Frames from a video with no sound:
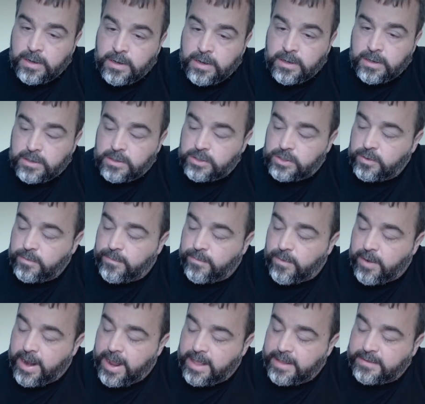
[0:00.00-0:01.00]
2
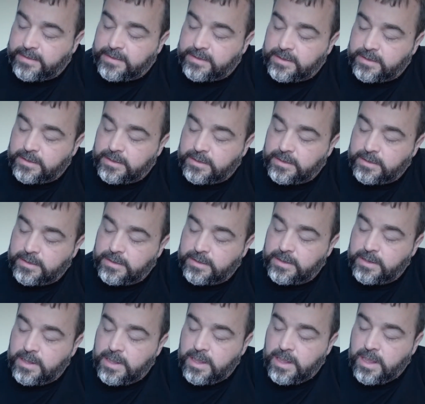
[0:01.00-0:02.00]
frets,
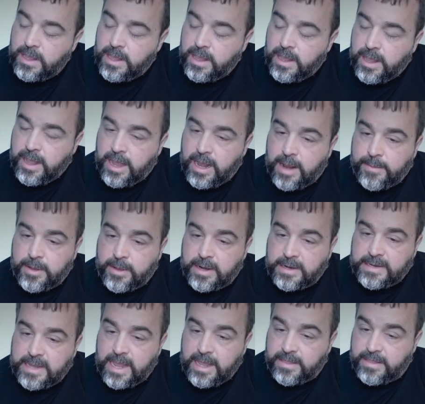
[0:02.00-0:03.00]
and I'm going to
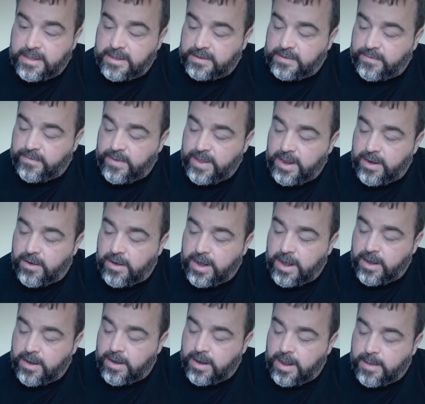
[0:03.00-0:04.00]
take this finger
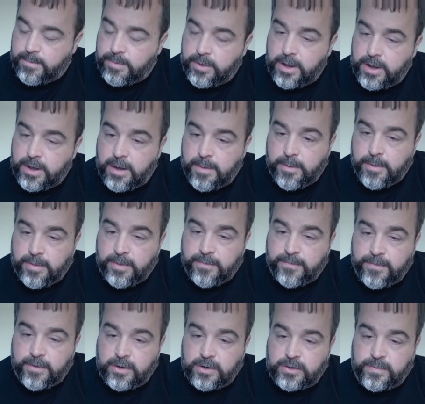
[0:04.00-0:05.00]
here and put it up on the
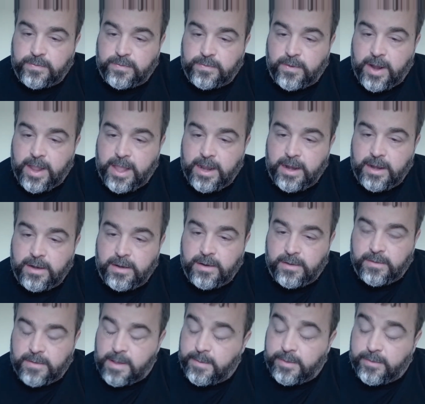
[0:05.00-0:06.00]
1st fret, the
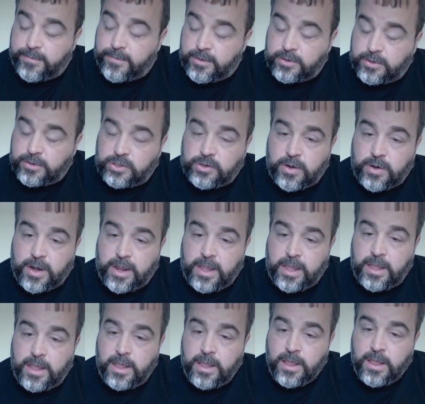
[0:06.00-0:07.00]
1st
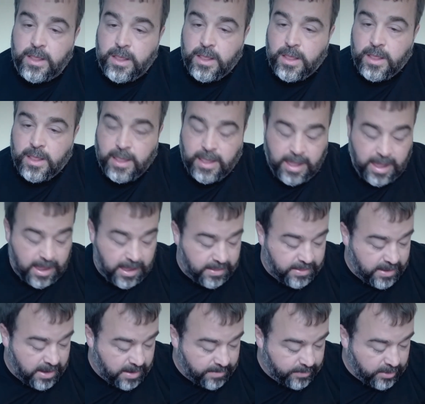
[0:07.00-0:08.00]
string, and
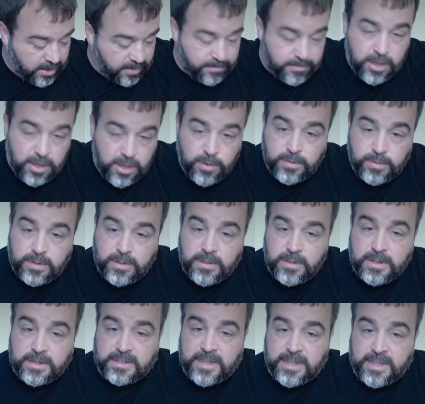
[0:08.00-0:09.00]
then I'm going to mute
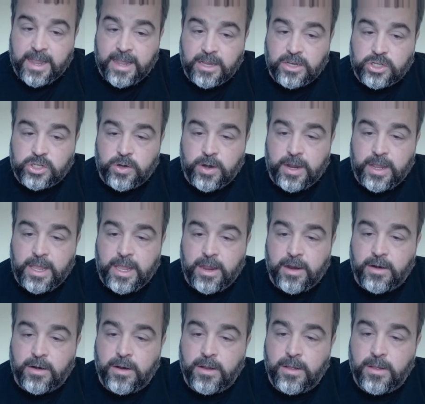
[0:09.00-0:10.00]
this 2nd string
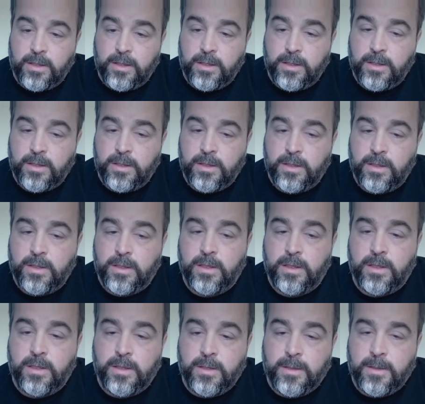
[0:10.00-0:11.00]
here.
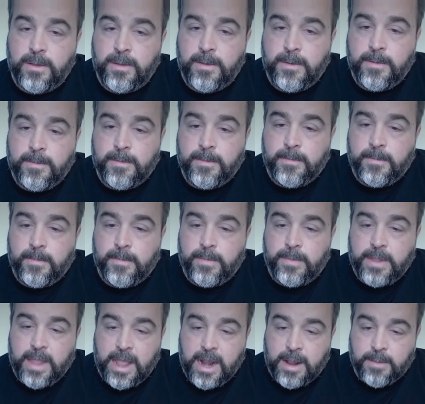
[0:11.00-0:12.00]

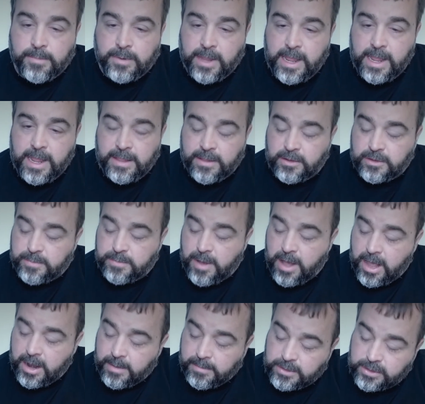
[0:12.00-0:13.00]
And I'm playing those
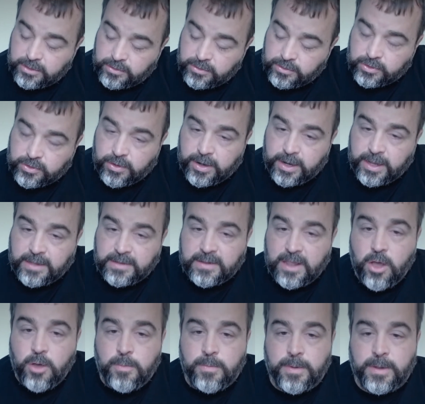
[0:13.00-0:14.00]
bottom 2 strings
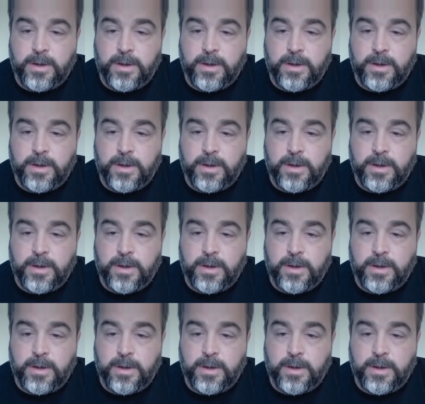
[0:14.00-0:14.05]
open.